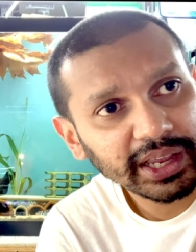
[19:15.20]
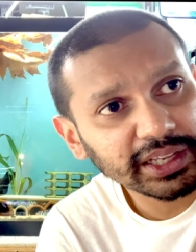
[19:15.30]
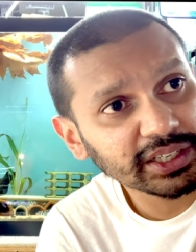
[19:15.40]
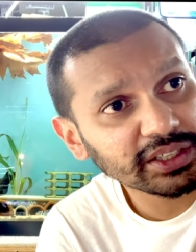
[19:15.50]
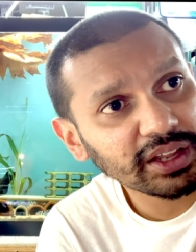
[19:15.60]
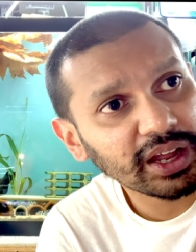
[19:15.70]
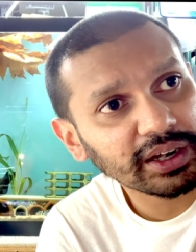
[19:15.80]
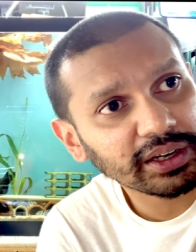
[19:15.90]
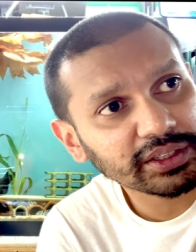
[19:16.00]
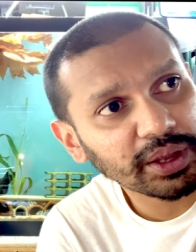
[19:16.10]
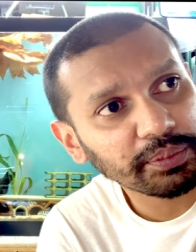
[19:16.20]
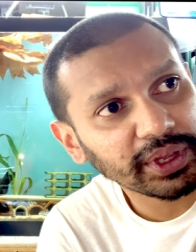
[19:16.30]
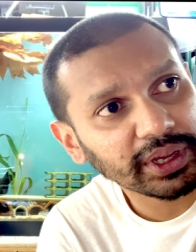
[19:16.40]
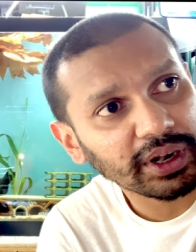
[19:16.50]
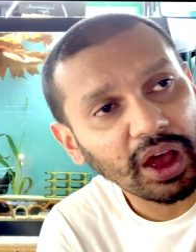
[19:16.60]
this is not
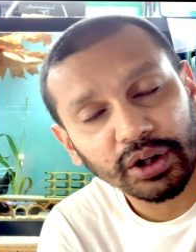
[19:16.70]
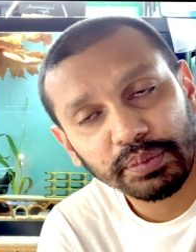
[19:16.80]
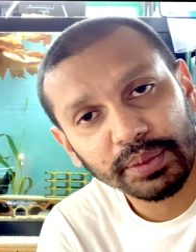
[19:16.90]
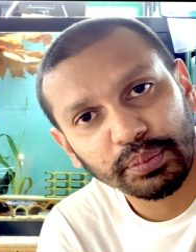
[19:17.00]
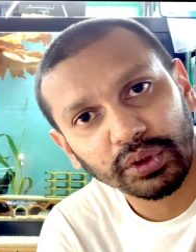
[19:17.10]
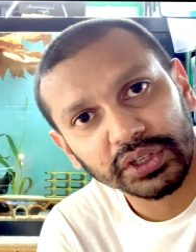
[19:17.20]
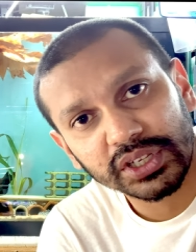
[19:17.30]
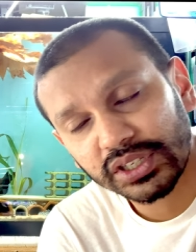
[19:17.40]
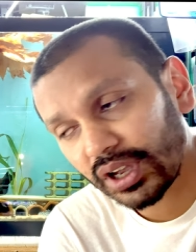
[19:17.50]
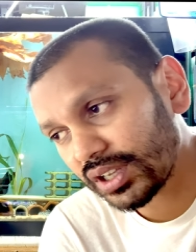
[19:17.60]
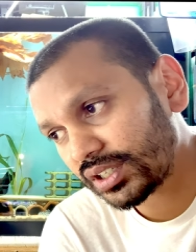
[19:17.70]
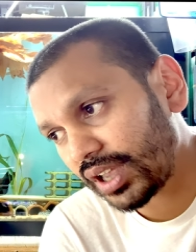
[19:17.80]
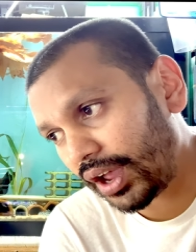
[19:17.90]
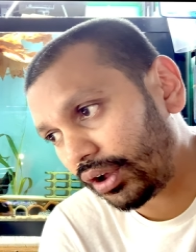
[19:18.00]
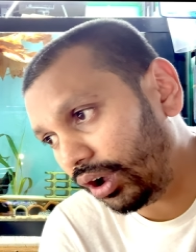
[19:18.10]
something a lot of people
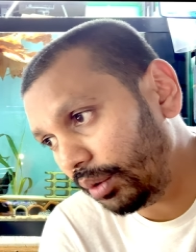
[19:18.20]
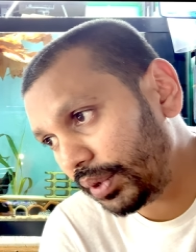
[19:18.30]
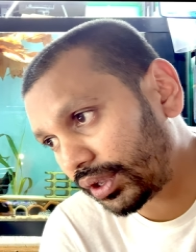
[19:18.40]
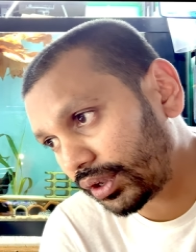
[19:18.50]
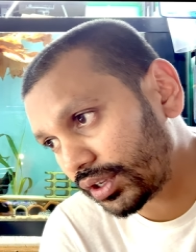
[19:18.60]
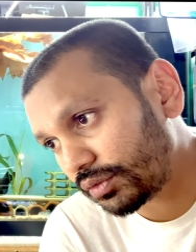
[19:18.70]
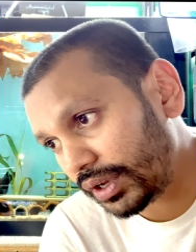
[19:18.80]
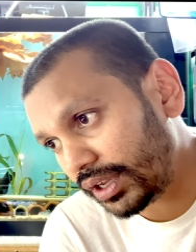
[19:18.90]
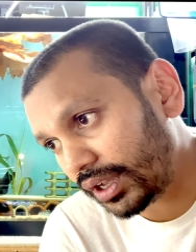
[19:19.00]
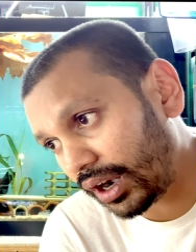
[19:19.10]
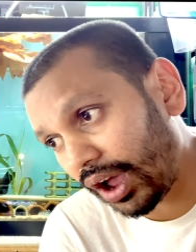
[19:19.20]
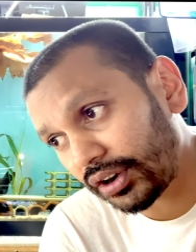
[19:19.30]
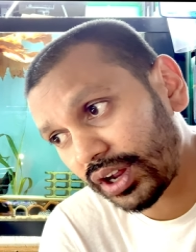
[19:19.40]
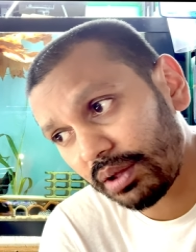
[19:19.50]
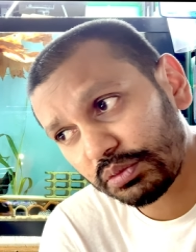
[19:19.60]
discuss at all because we a lot
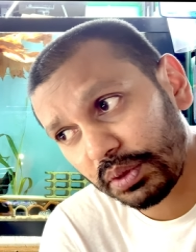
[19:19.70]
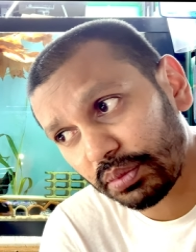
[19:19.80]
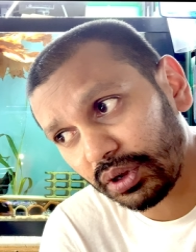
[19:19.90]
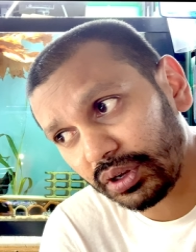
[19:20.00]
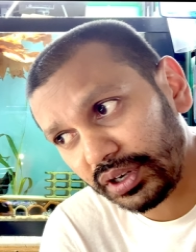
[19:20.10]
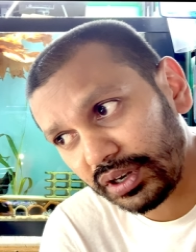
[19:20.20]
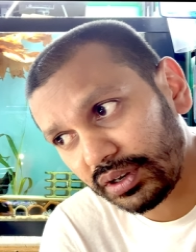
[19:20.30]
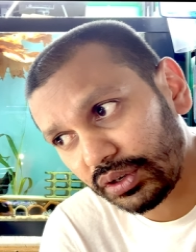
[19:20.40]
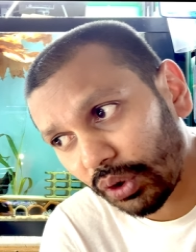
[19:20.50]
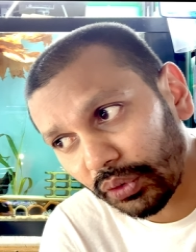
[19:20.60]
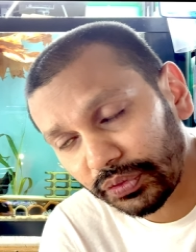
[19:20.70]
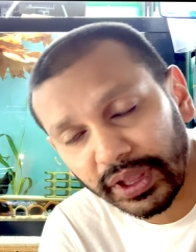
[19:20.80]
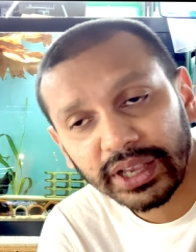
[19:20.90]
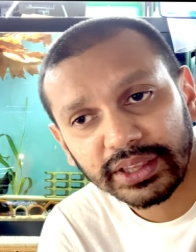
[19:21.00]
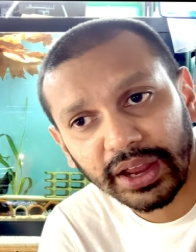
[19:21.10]
of times people don't
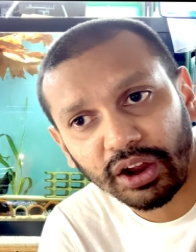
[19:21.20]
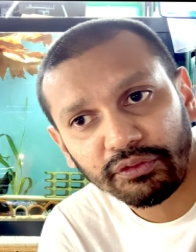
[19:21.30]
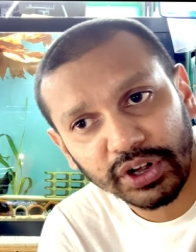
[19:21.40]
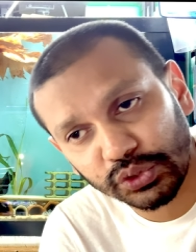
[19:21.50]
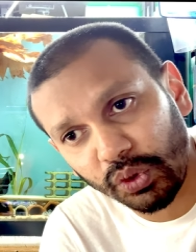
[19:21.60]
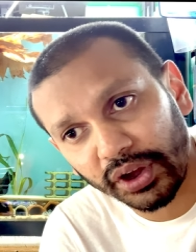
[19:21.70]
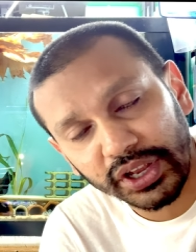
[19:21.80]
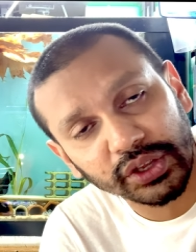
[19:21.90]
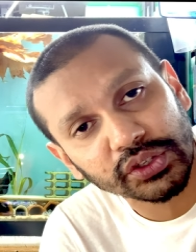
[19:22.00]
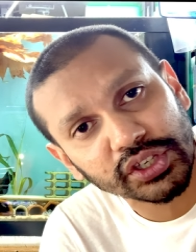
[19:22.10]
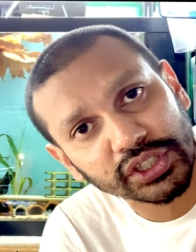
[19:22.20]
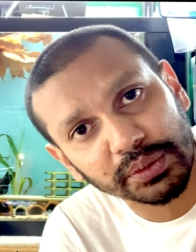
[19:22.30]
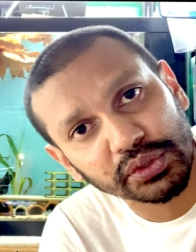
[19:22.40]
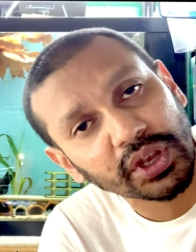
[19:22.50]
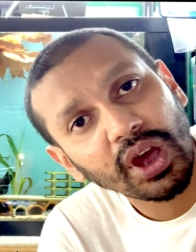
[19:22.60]
think that our freshwater
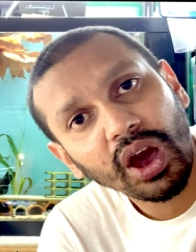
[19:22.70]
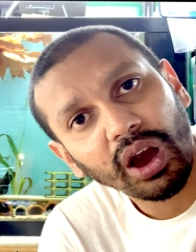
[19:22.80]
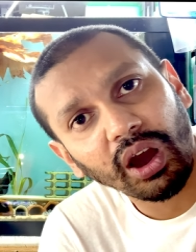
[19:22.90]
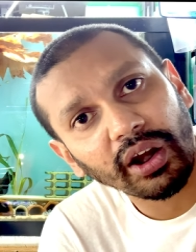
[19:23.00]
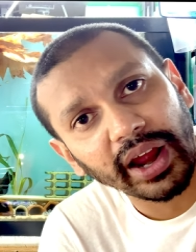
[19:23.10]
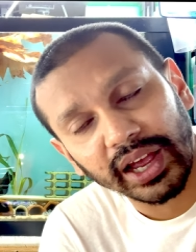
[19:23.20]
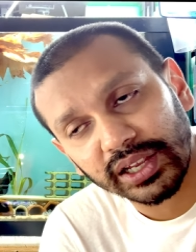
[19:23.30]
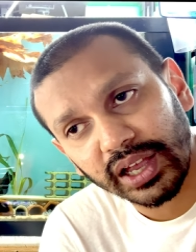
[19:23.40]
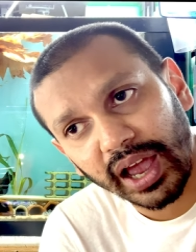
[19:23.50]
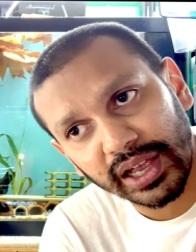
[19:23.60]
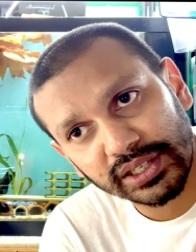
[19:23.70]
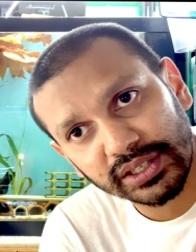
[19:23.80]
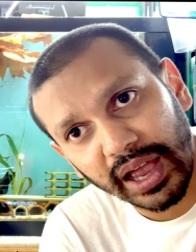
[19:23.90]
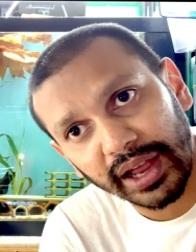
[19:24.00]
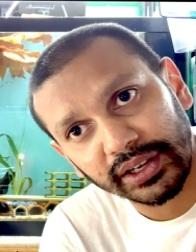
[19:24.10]
ecosystems are at,
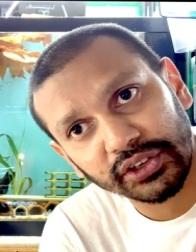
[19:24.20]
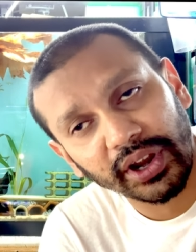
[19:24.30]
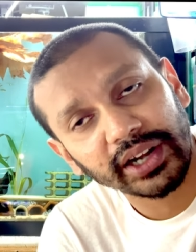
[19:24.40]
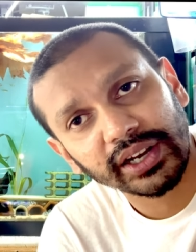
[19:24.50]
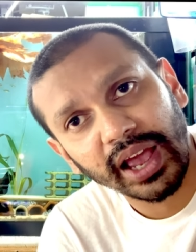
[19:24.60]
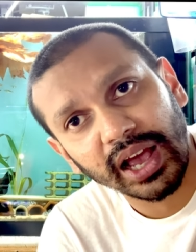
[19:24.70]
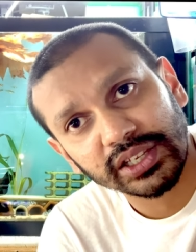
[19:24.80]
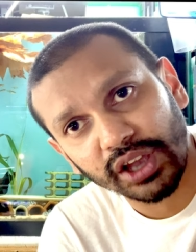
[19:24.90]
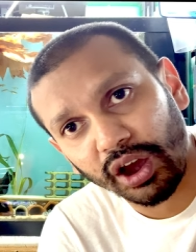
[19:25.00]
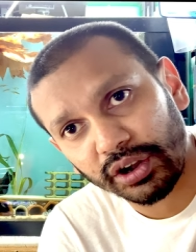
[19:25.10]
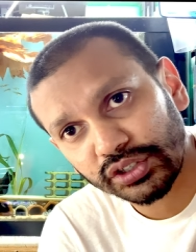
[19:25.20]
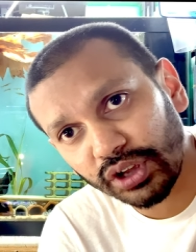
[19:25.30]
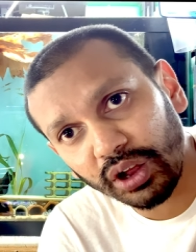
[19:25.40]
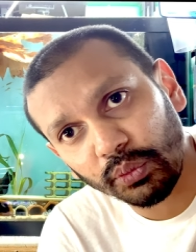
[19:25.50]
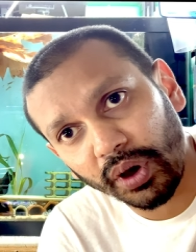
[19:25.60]
as at threat as our
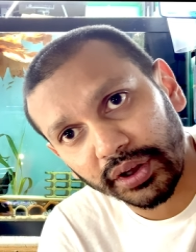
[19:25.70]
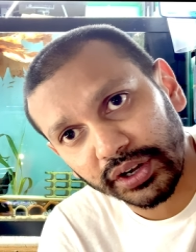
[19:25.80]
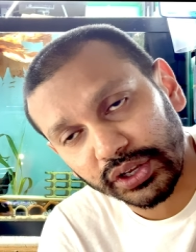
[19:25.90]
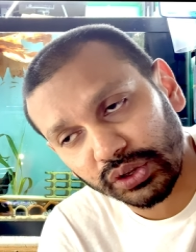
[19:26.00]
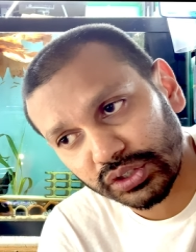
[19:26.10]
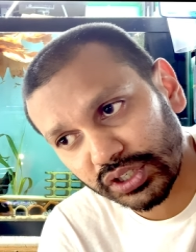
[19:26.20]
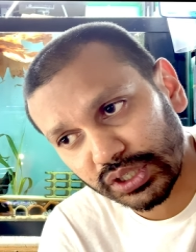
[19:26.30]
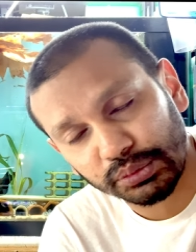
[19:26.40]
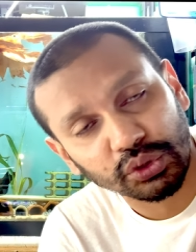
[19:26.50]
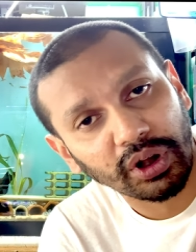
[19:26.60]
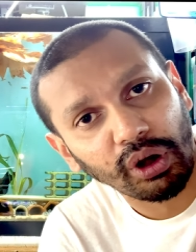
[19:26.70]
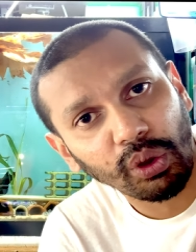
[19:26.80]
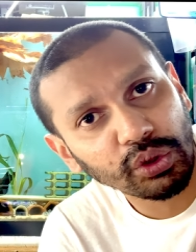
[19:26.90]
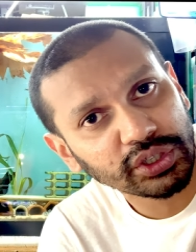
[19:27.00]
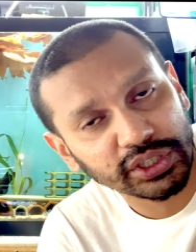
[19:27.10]
saltwater ecosystems or our
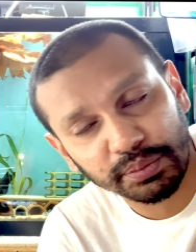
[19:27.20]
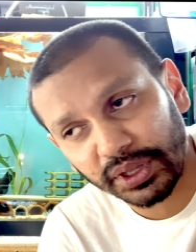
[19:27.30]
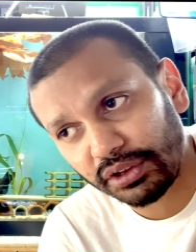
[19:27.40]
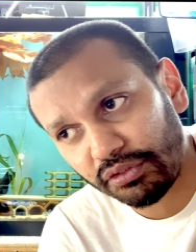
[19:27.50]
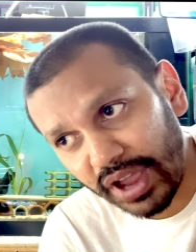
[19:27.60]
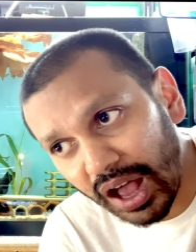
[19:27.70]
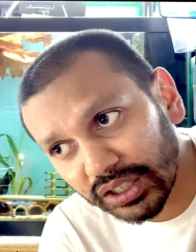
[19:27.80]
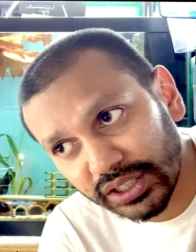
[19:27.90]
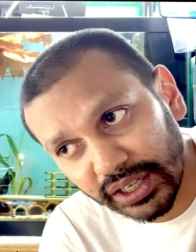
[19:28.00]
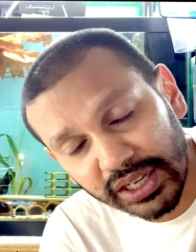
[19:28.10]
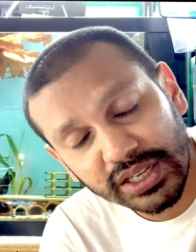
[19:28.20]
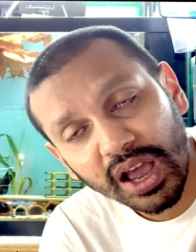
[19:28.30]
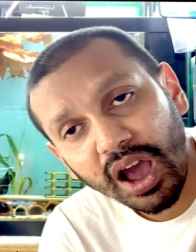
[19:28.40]
oceans. But the reality is,